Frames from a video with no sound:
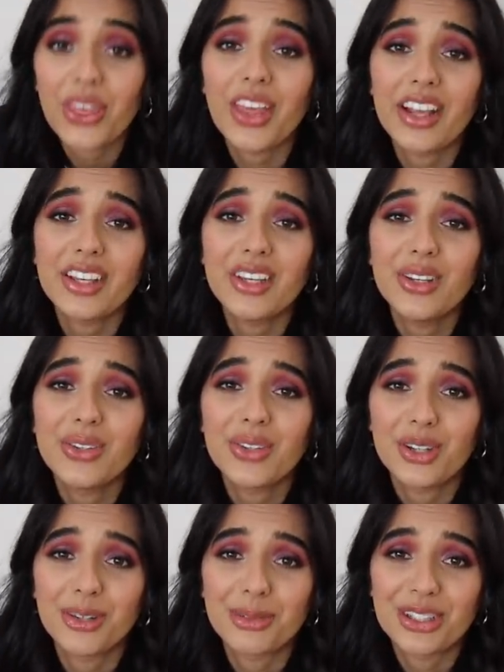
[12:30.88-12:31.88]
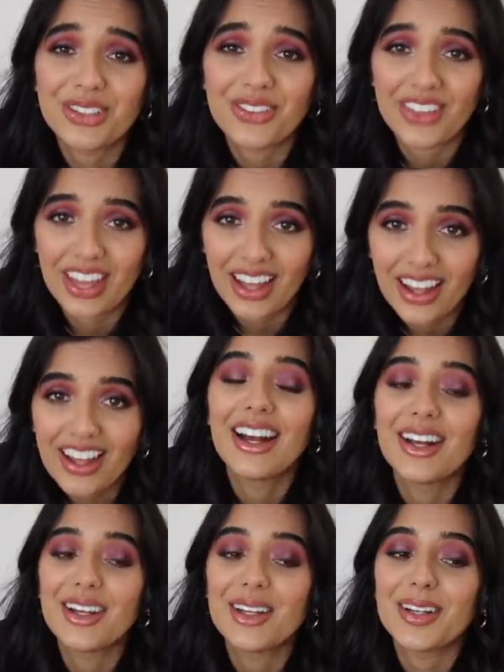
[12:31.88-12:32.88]
thank you so much for that.
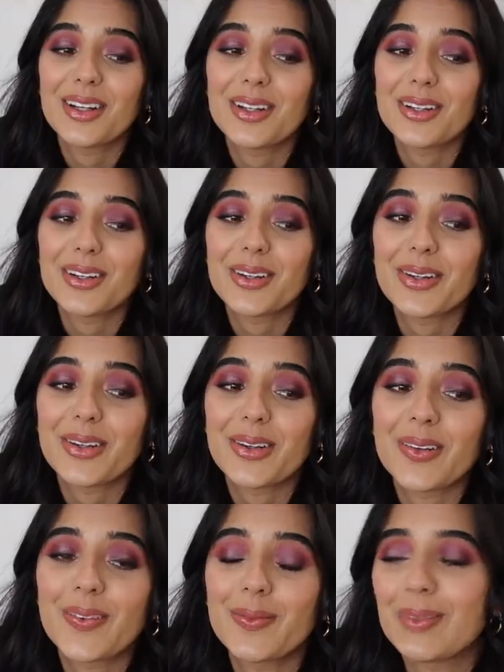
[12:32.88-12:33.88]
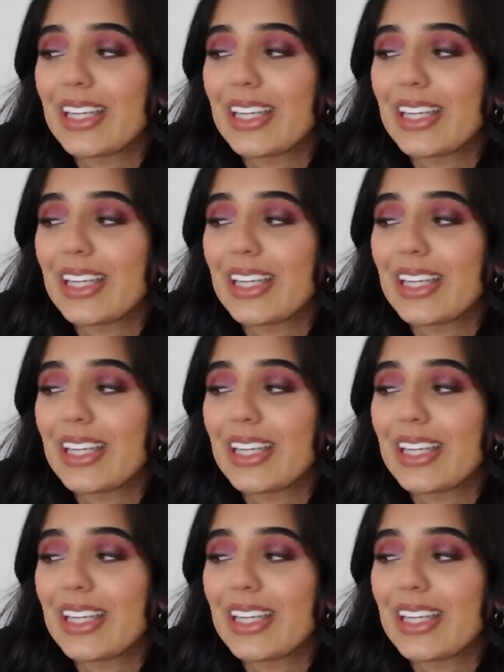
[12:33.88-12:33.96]
Um,